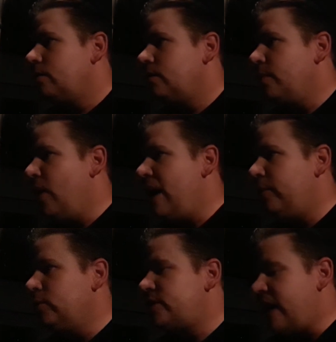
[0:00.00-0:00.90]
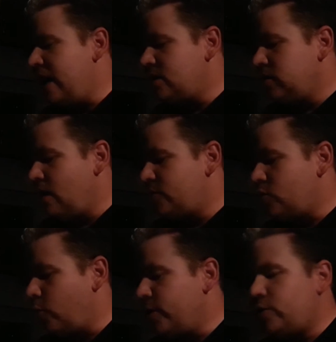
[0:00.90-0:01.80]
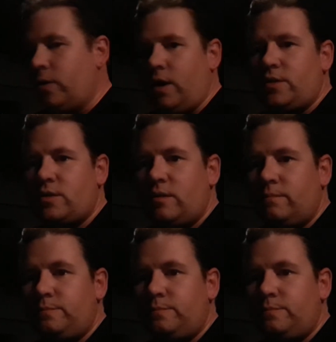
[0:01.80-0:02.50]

The Bible is God's love story to us.